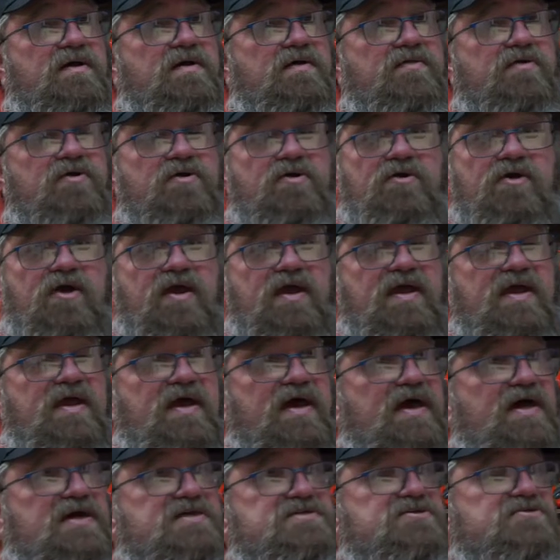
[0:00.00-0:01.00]
They're great
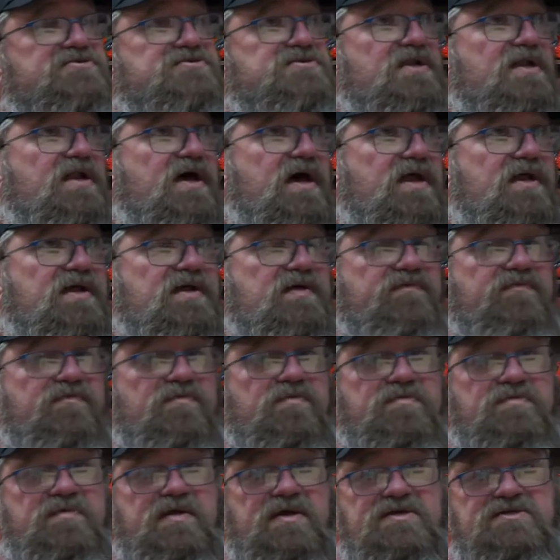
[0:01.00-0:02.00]
guys. There's a lot of
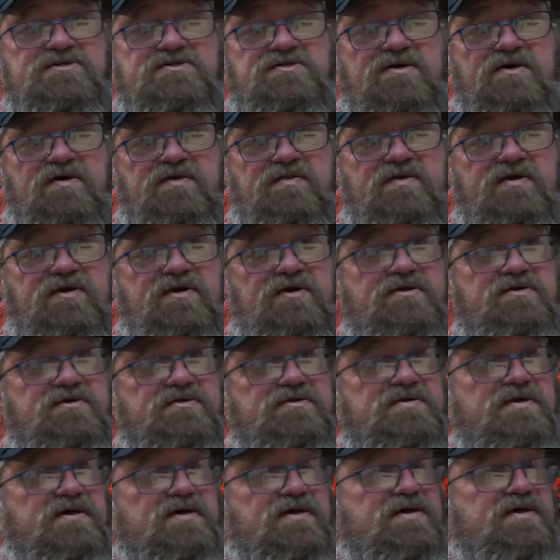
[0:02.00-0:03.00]
information on there.
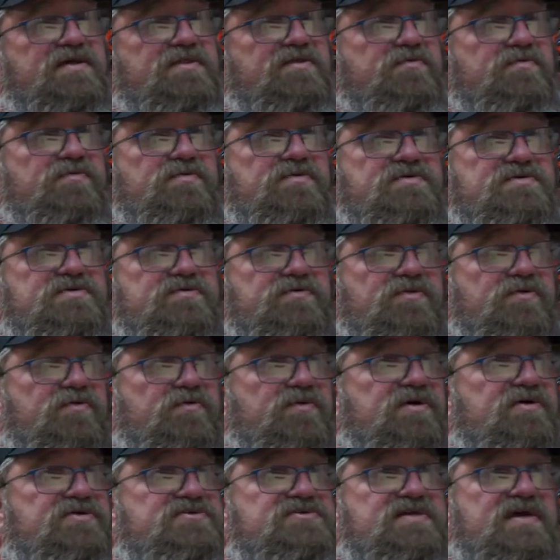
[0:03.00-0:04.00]
The
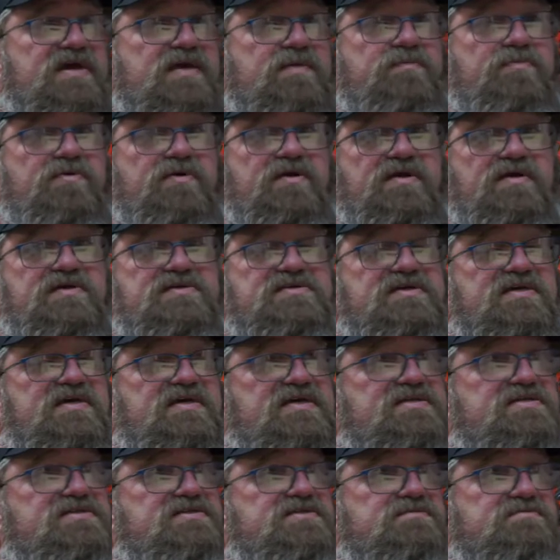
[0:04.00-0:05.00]
Real Sam Prentice,
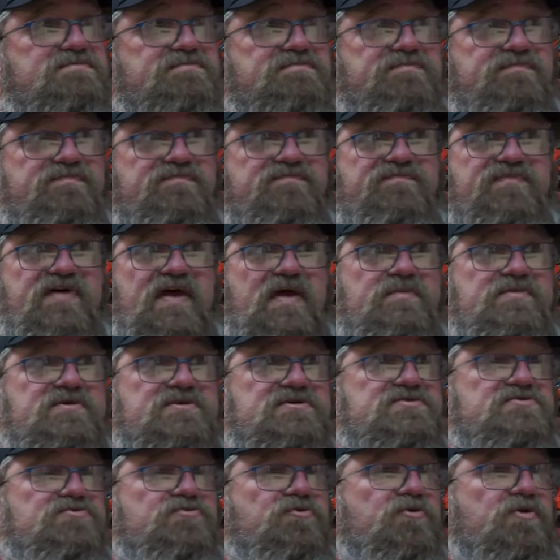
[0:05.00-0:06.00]
he's
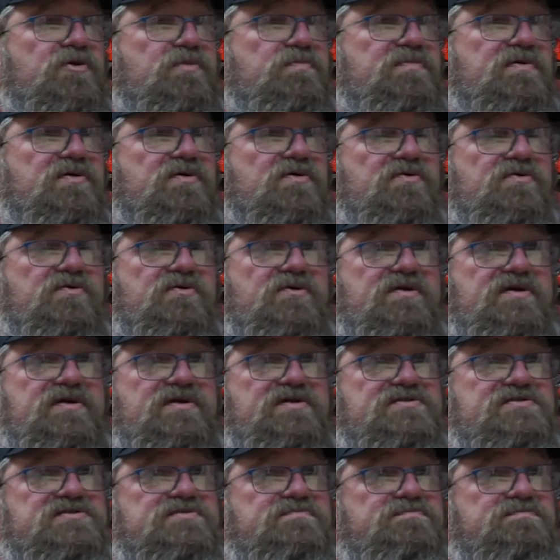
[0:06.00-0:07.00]
famous droid builder.
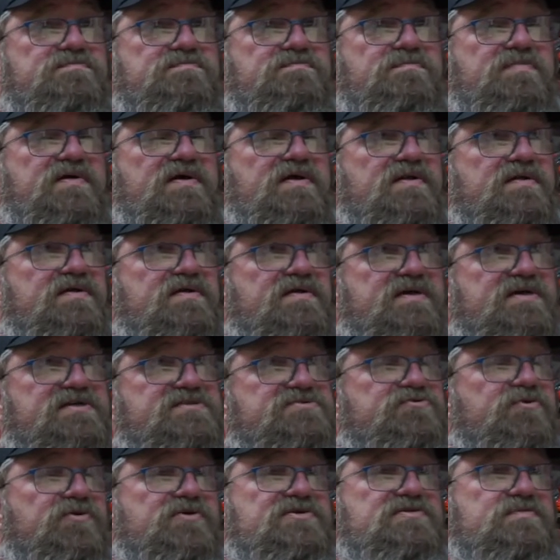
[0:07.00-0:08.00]
His
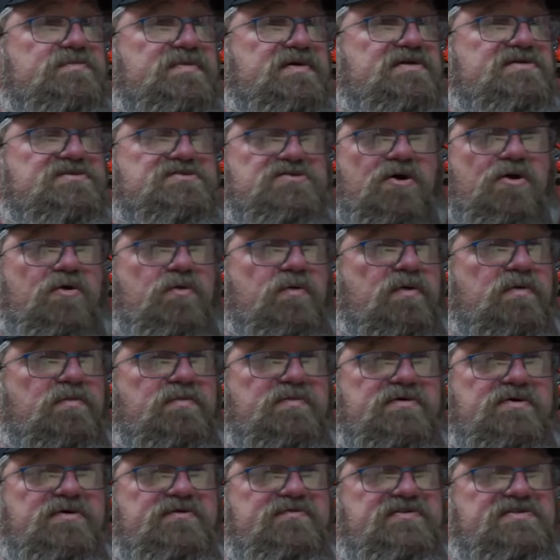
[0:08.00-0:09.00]
droids have been in Star Wars
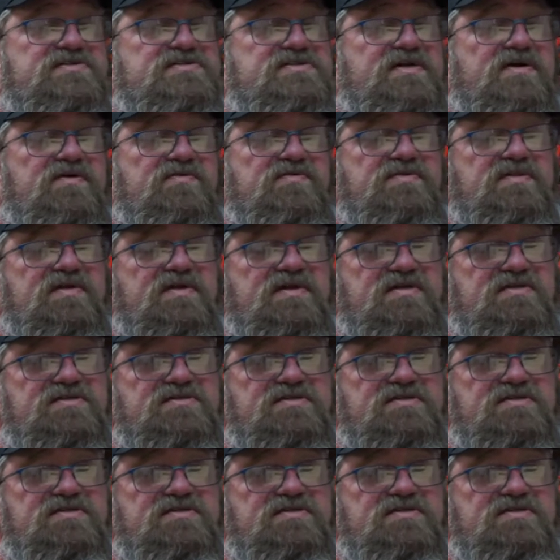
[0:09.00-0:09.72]
movies and everything.